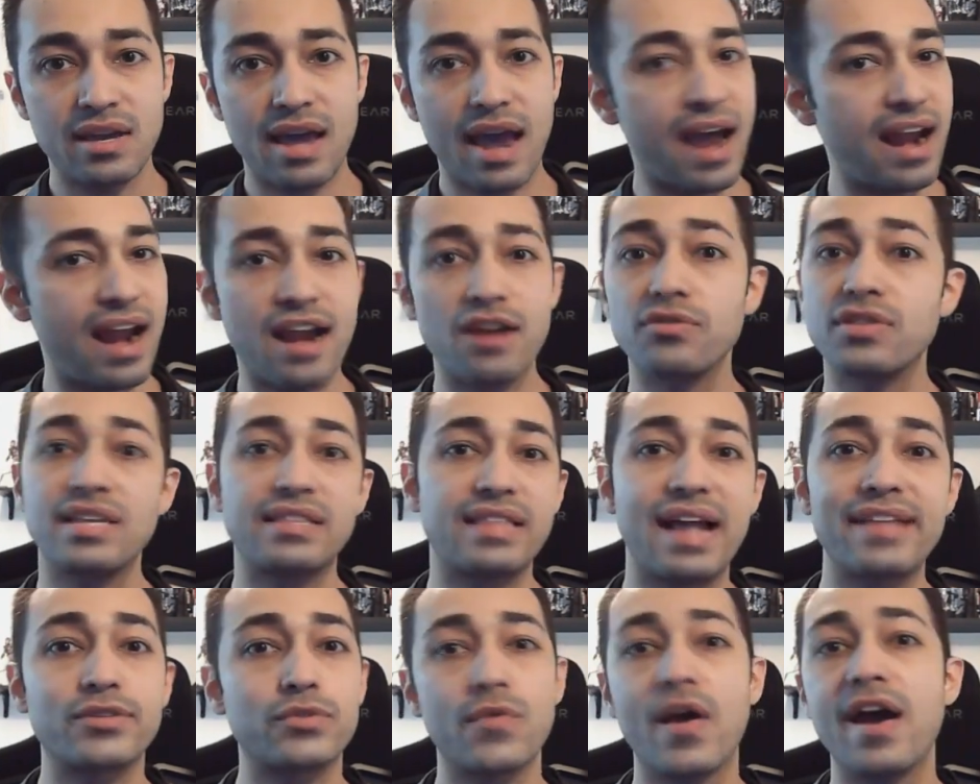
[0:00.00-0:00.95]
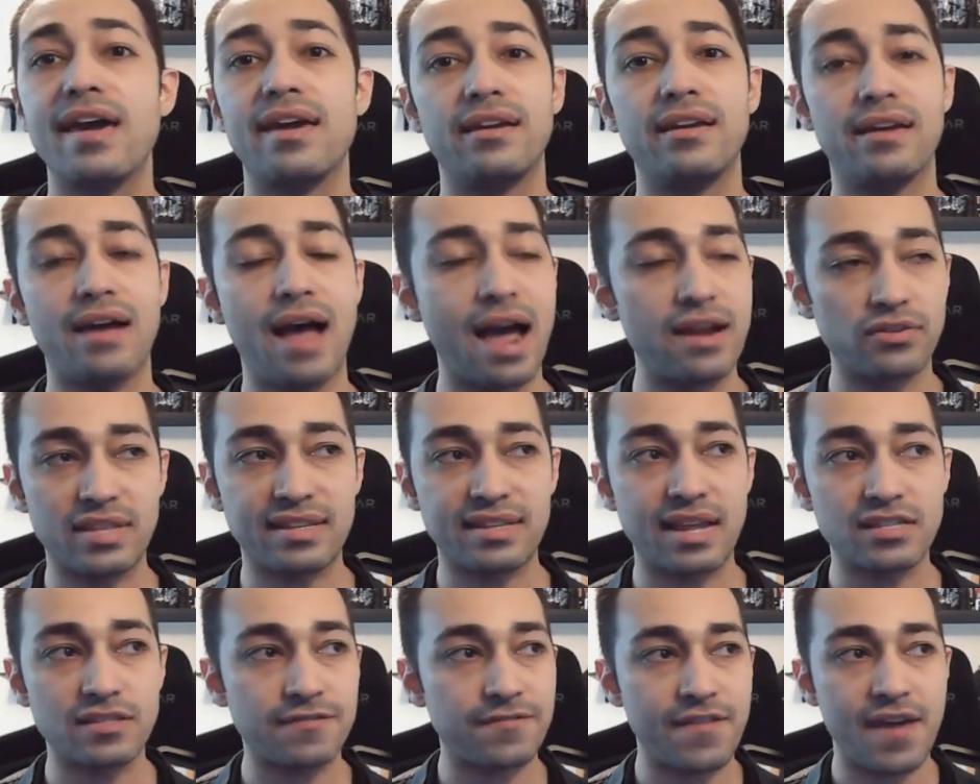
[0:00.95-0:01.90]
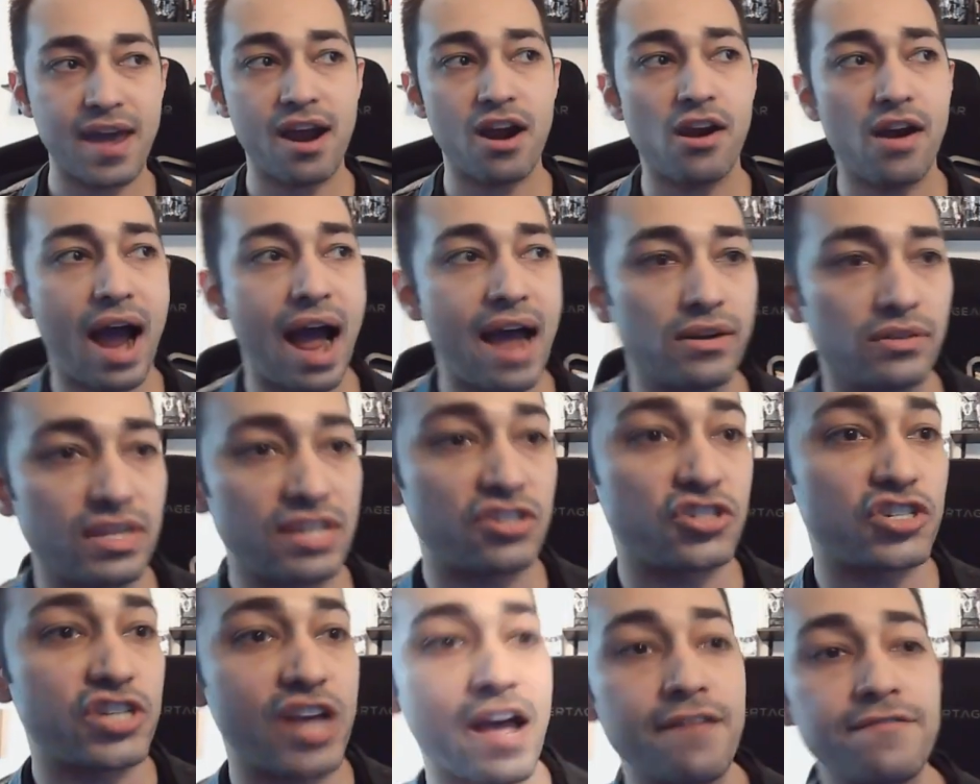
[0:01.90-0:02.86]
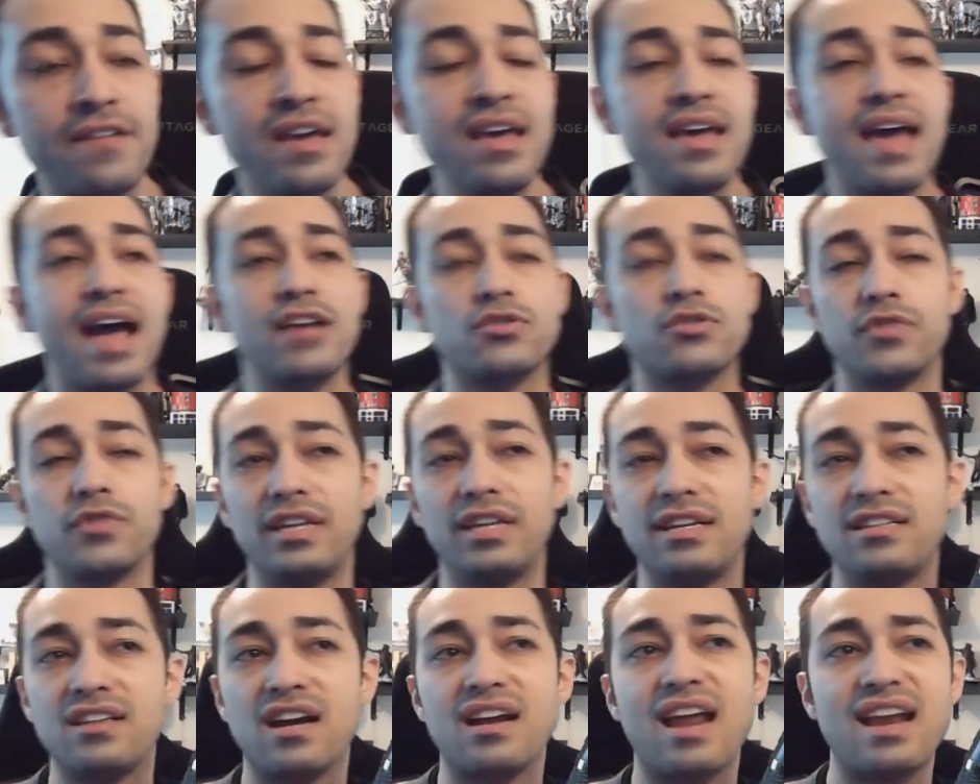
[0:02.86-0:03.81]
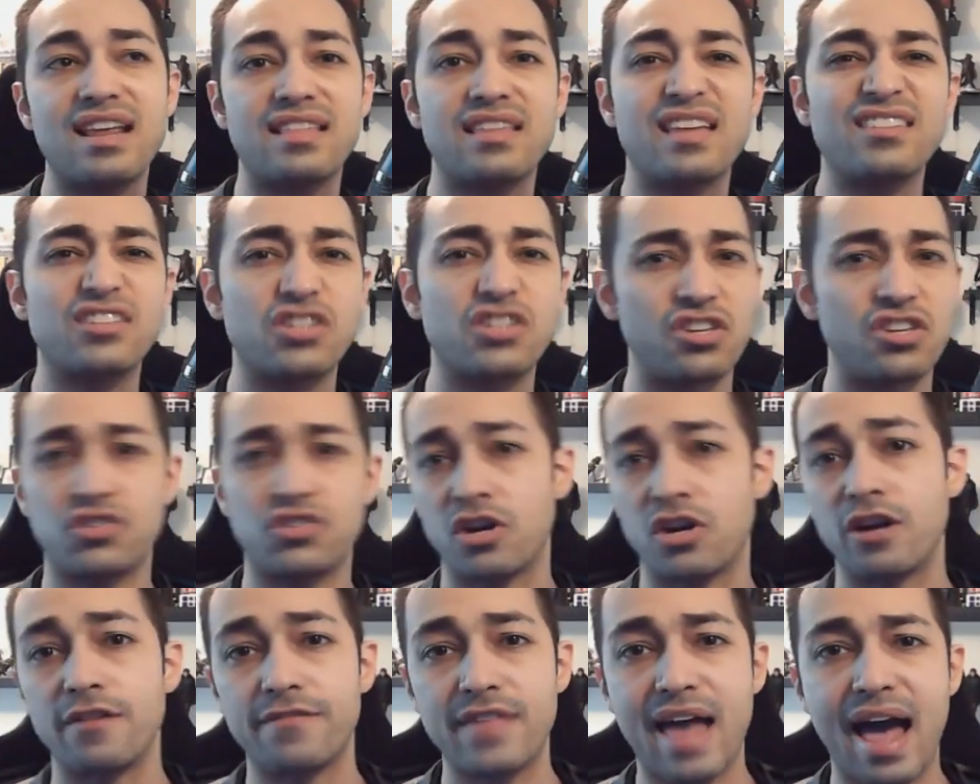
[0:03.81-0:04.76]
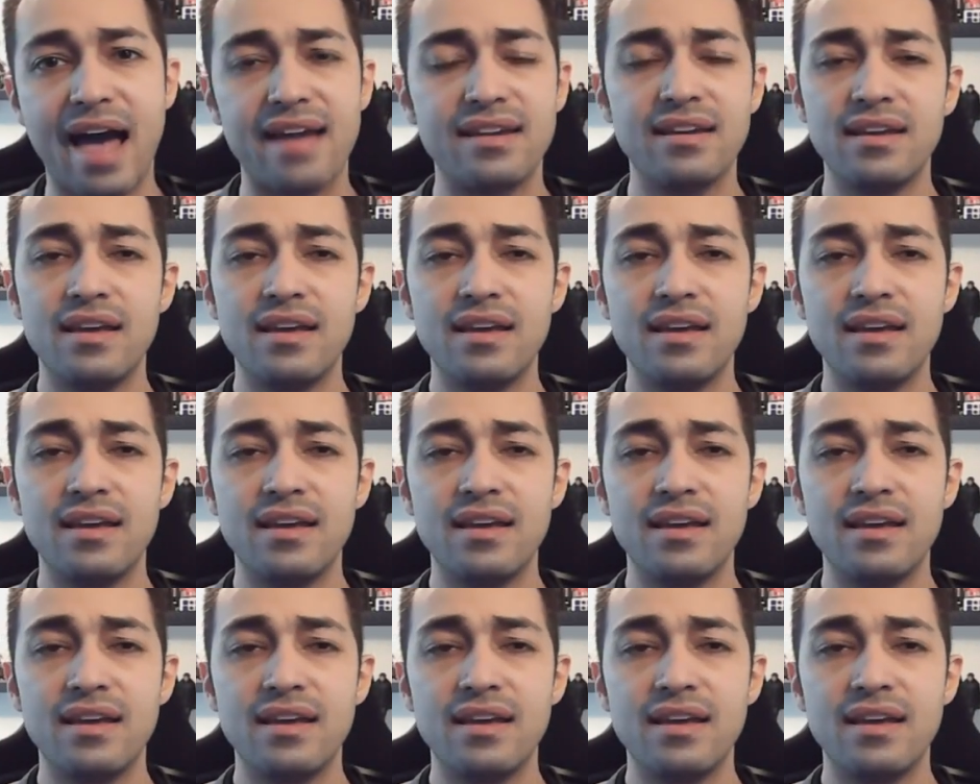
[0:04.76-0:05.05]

And I don't think that's right. I don't think that's fair. I don't think Geoff has really done anything to deserve that.